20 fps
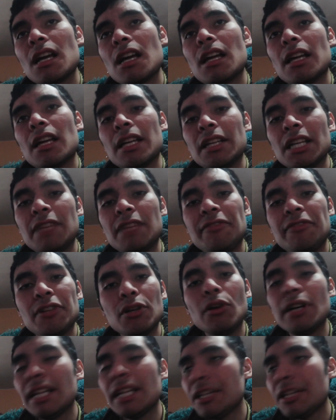if
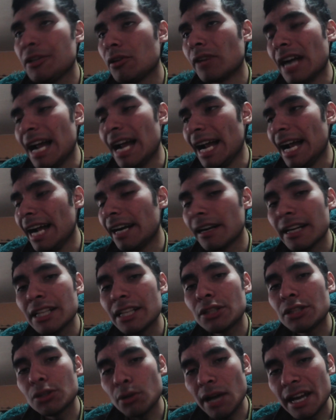you're in your early
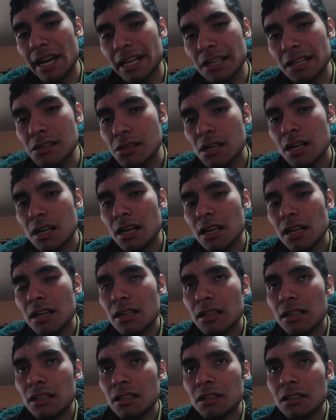20s,
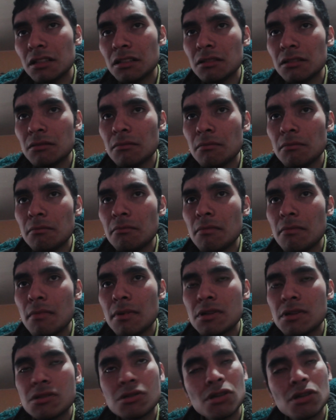
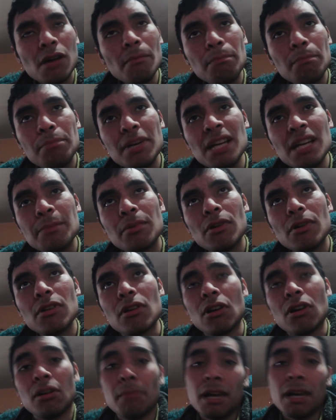some people,
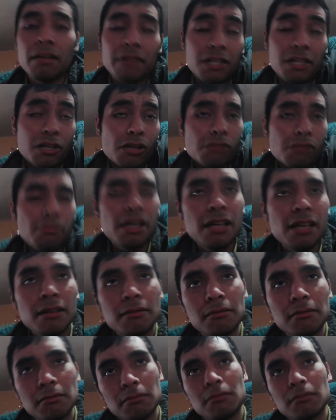or maybe just me,
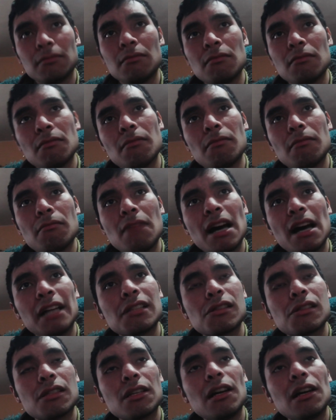might
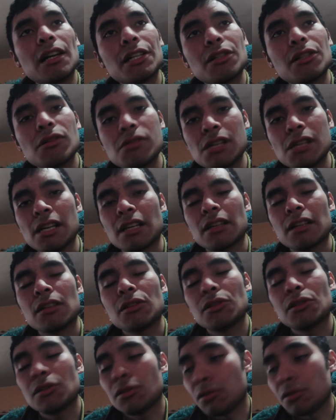start to think,
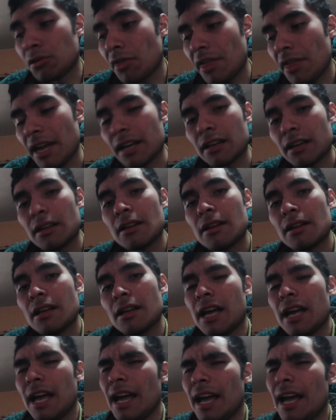
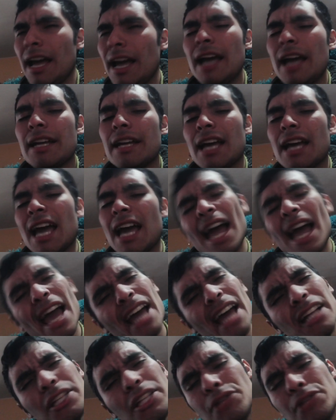hey, ain't you